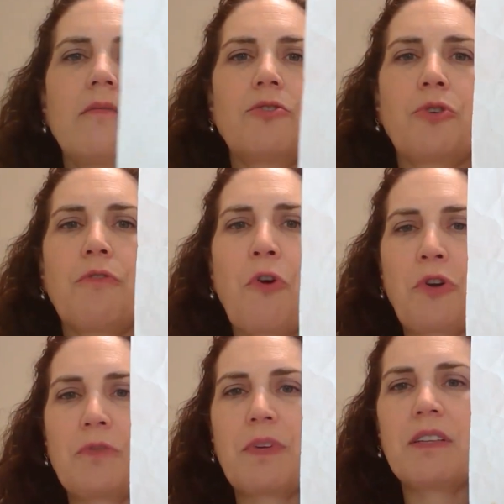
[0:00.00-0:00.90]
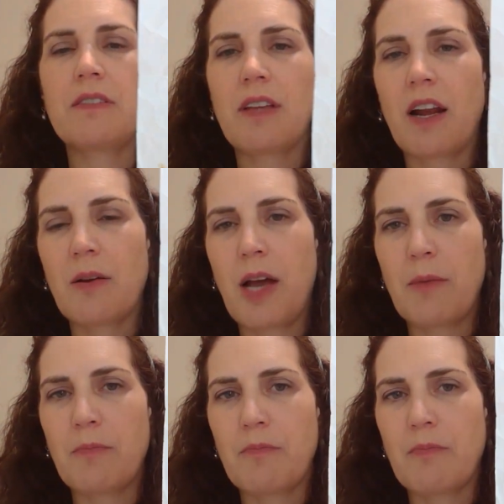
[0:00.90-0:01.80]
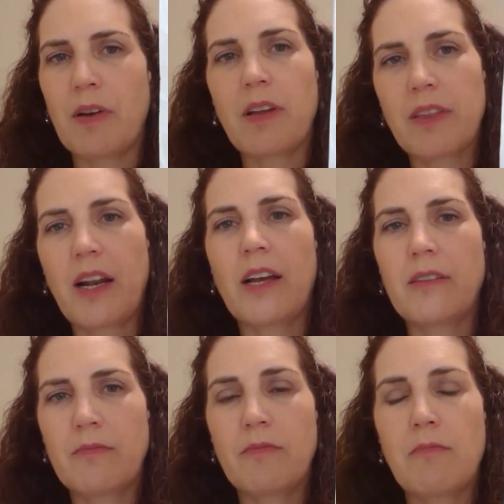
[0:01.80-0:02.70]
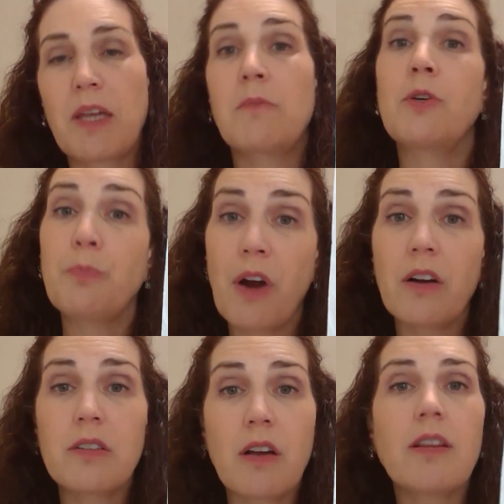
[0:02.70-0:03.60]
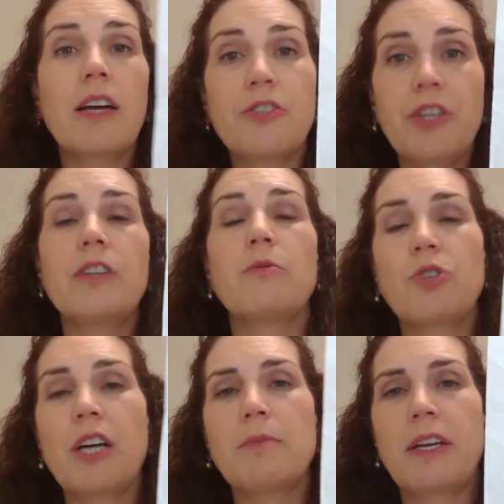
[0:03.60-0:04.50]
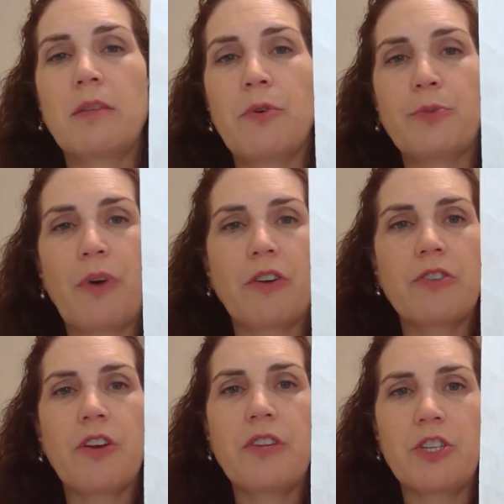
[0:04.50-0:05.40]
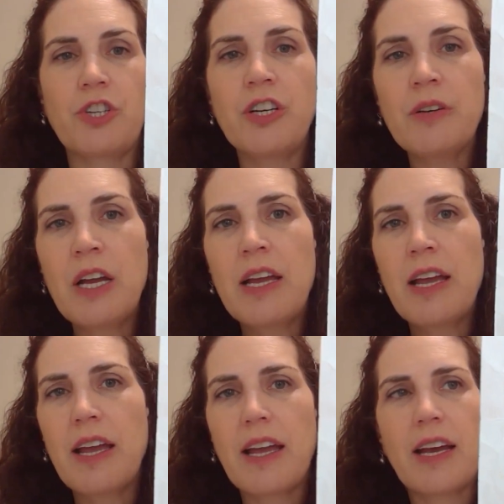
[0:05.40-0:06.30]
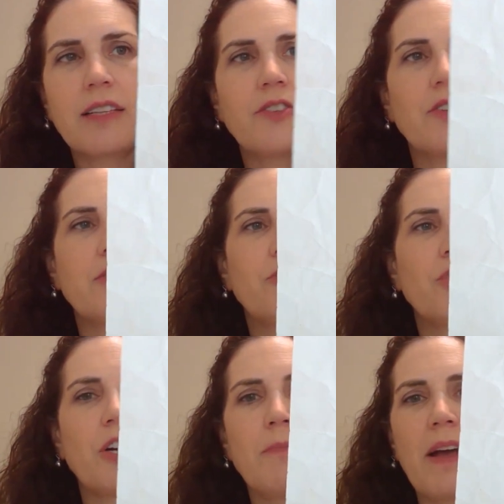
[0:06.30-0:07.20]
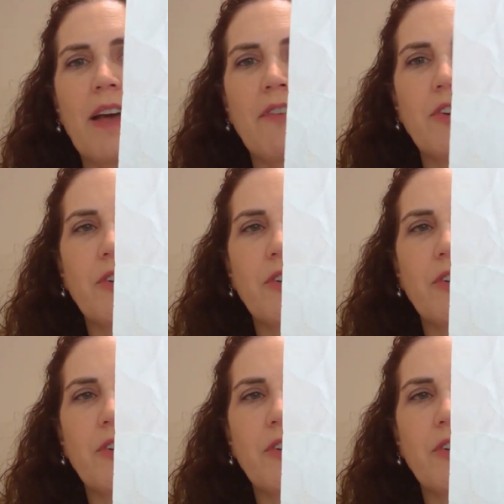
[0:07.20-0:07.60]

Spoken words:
sort of focus piece that I made the most progress on last year, and I'm trying to make the most progress on this year. And so this is charted by Heaven and